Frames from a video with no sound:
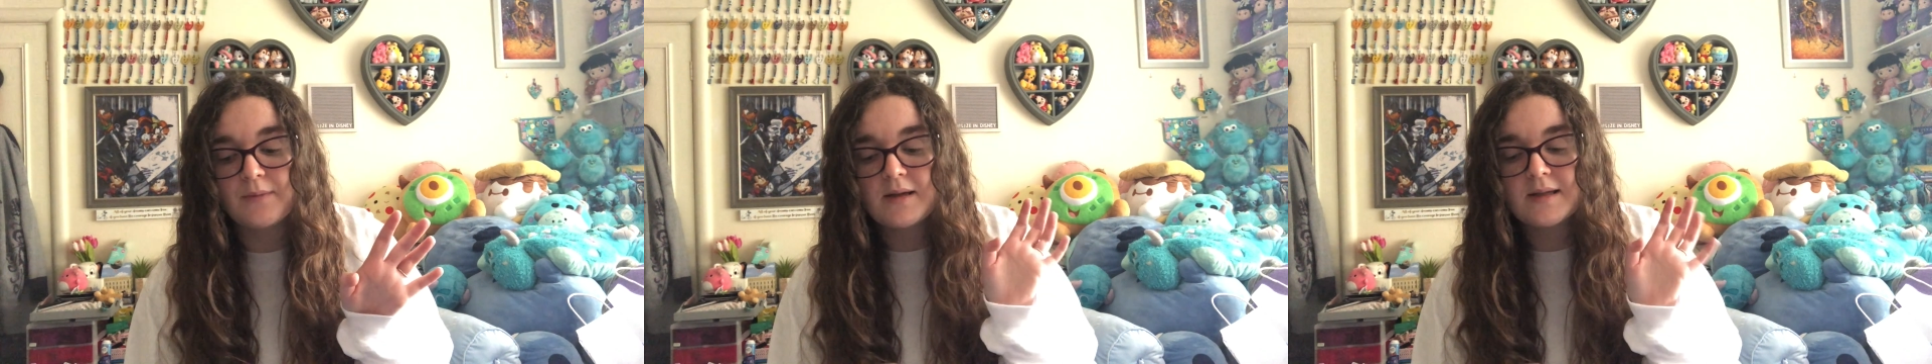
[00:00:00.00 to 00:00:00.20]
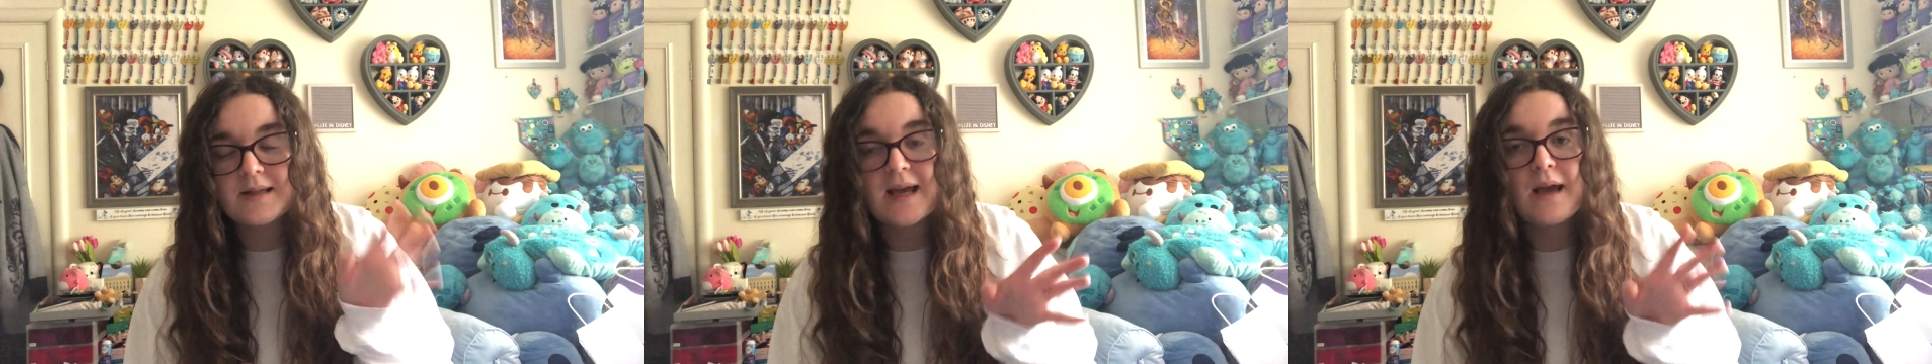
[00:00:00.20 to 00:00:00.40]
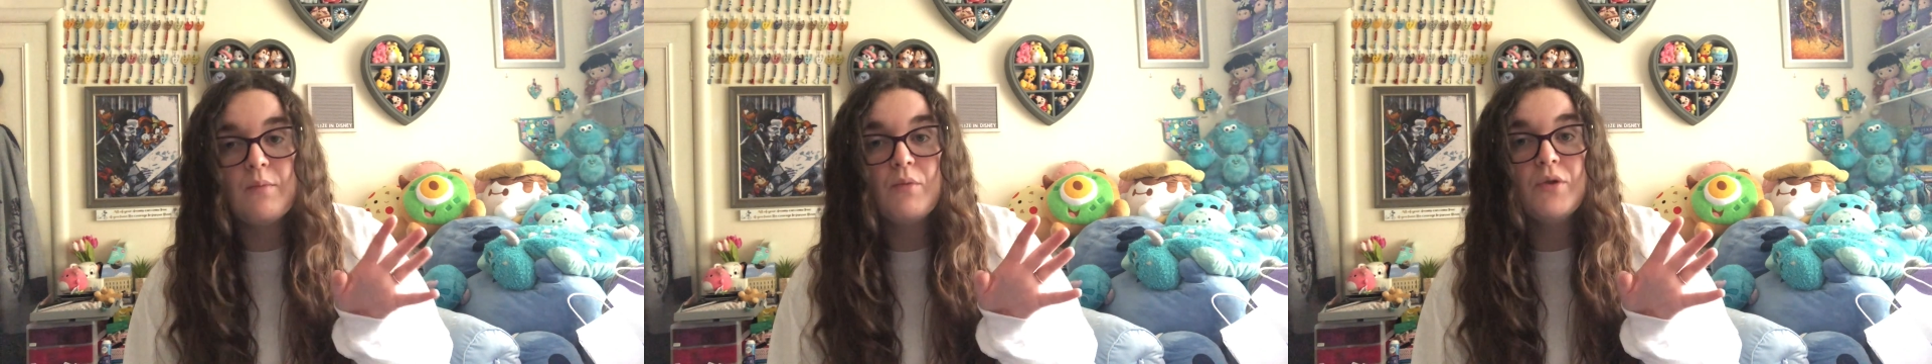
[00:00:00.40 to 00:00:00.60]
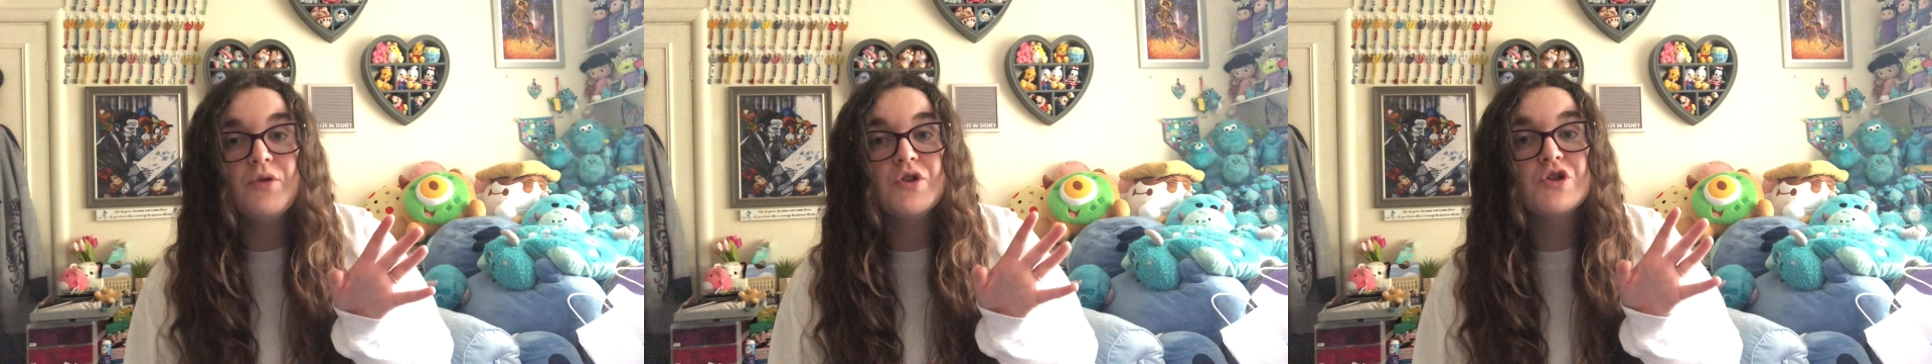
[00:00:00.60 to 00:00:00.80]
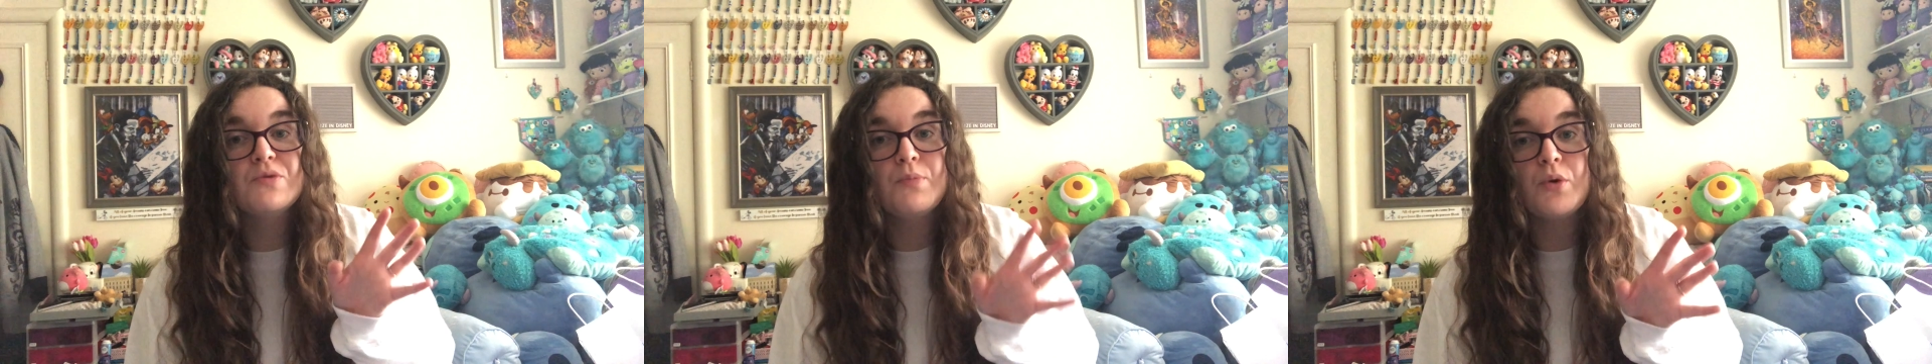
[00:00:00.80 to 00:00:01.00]
Same with
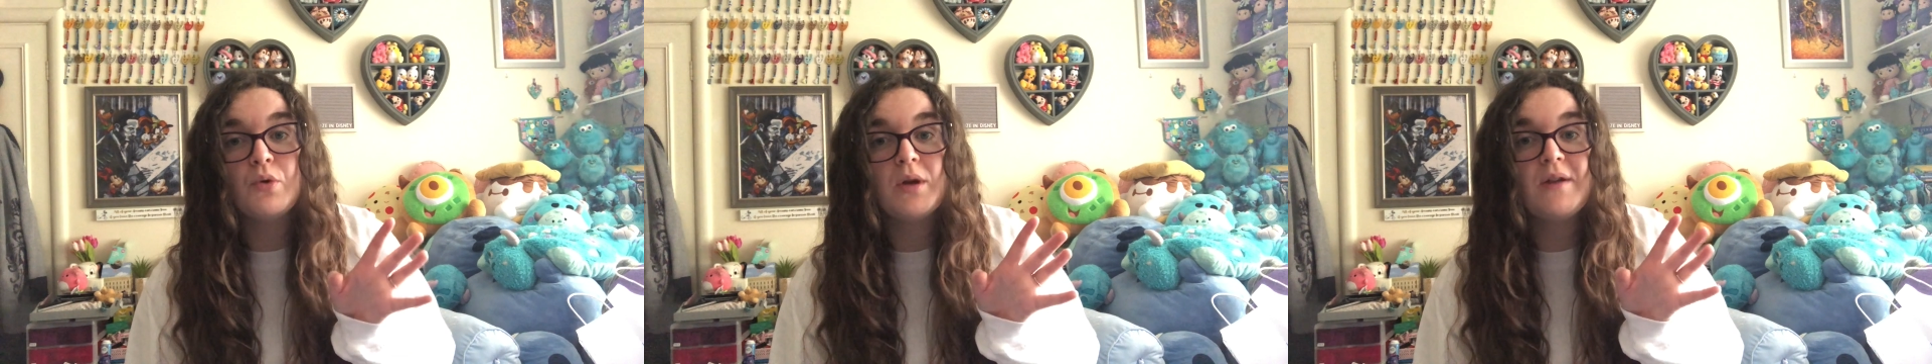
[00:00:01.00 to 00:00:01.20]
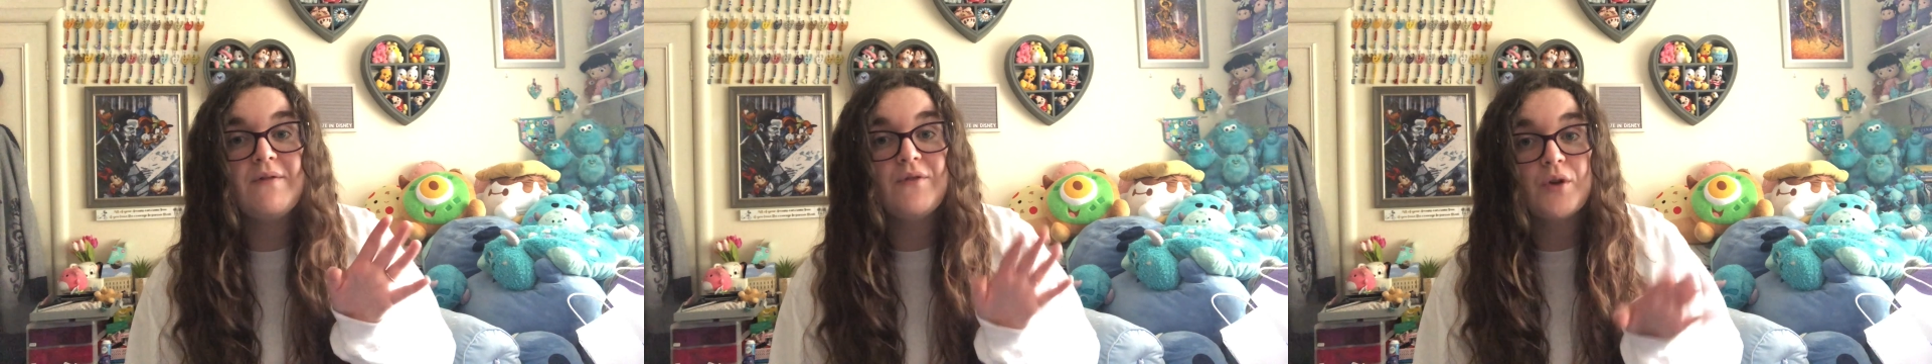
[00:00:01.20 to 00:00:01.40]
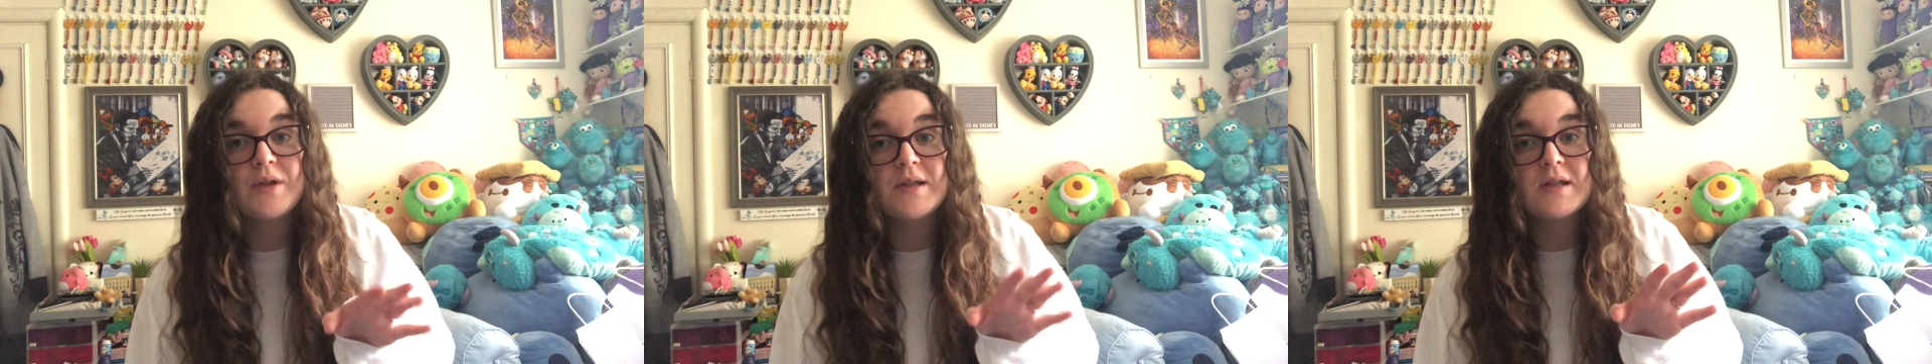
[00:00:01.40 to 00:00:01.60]
the Spooky Fun